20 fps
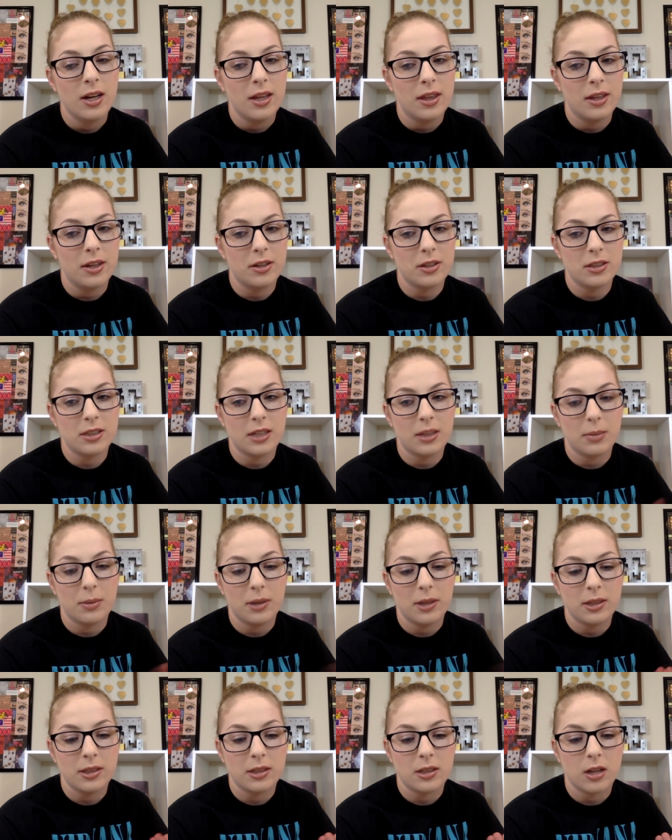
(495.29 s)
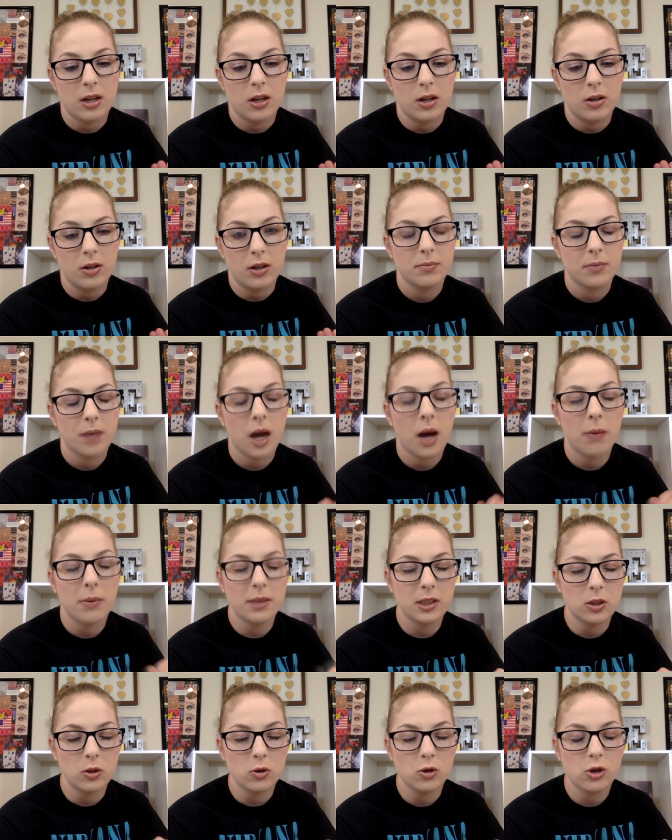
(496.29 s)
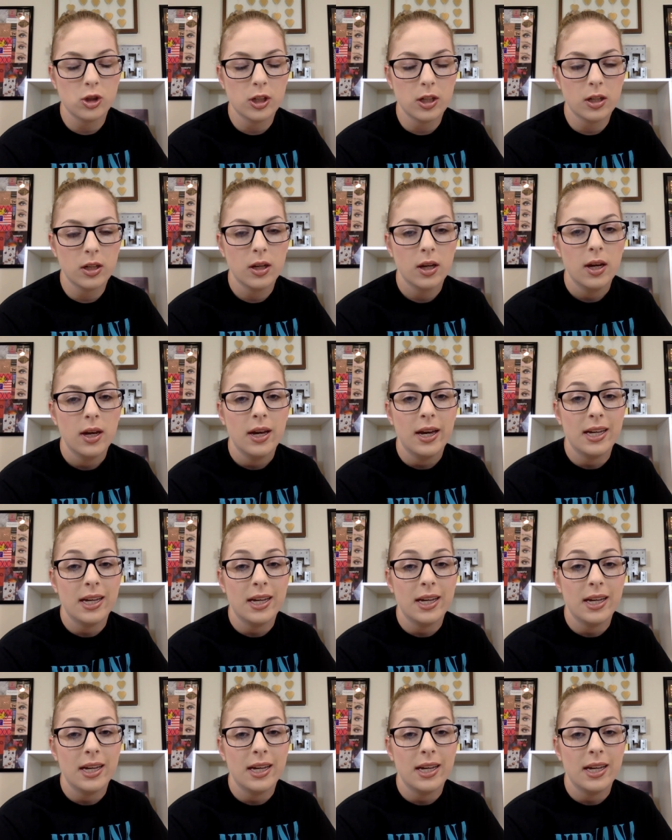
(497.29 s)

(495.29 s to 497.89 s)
There is a place called Hamazushi.